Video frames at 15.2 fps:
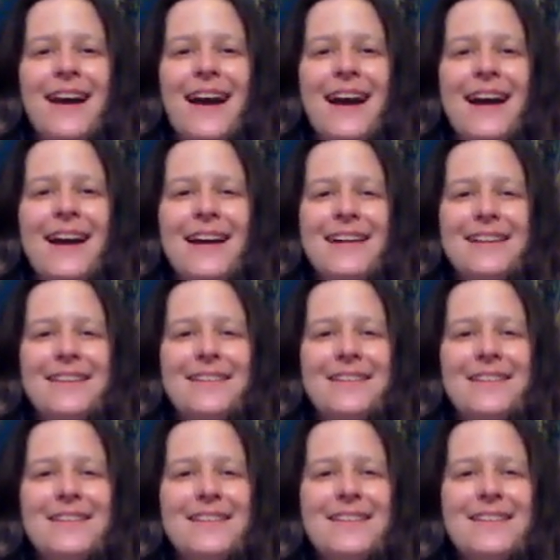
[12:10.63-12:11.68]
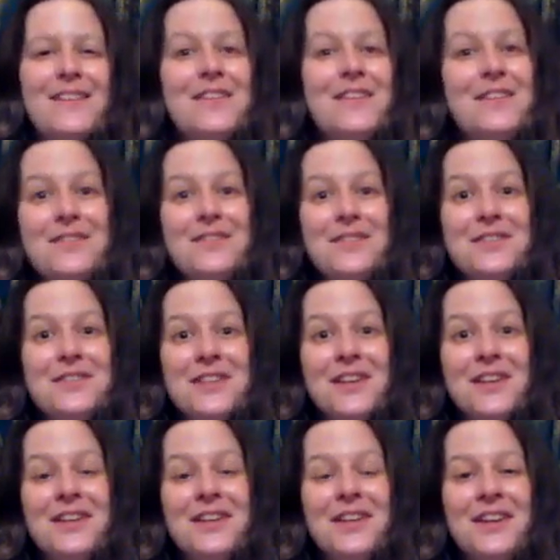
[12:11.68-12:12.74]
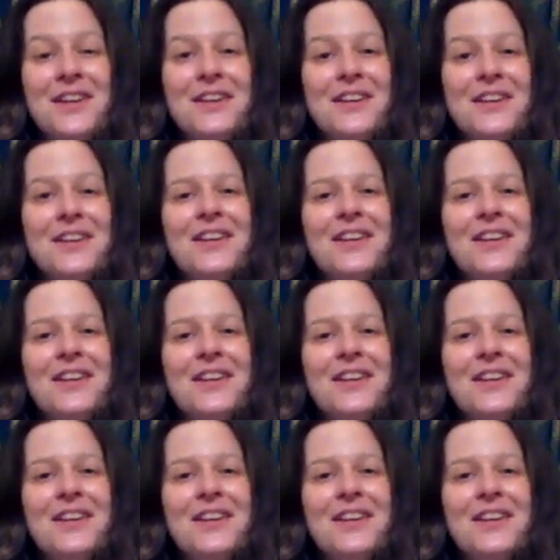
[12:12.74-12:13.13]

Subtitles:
And I look forward to showing you.